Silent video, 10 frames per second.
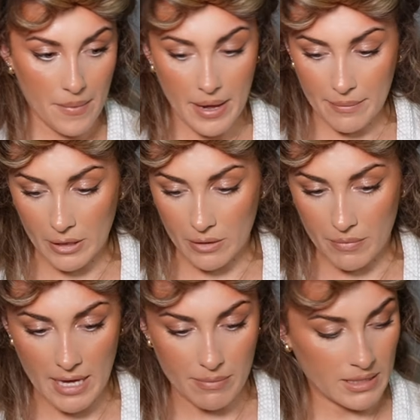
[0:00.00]
I'm going to
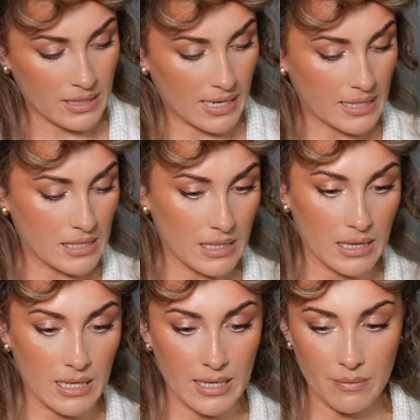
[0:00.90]
be able to
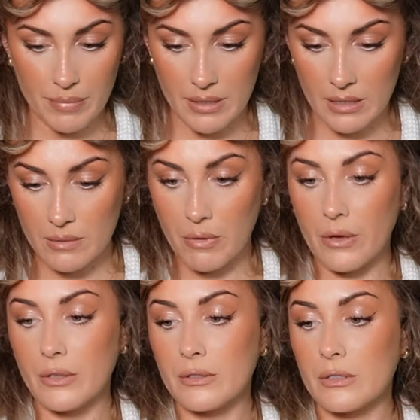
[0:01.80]
lighten the lip at this
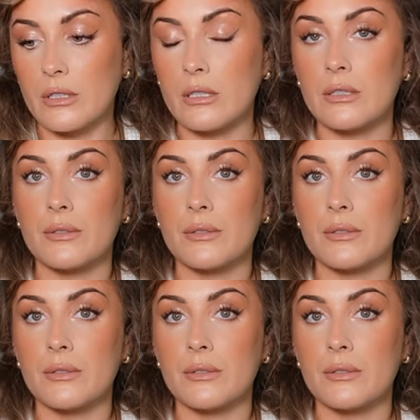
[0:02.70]
point.